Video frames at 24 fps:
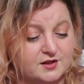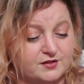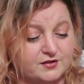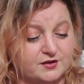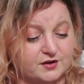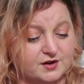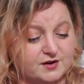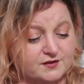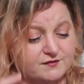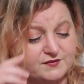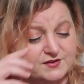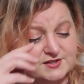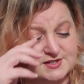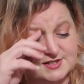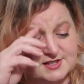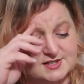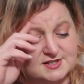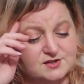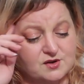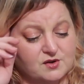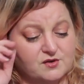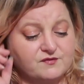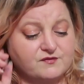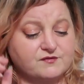Their
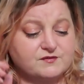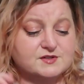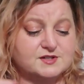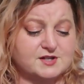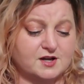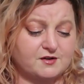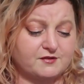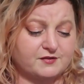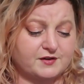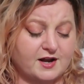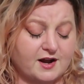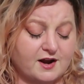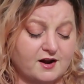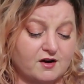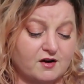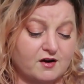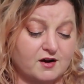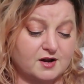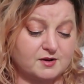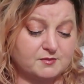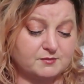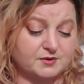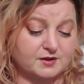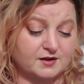emphasis on self-care,
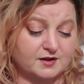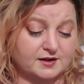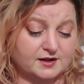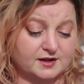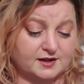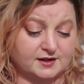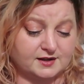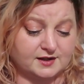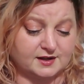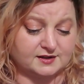unplugging,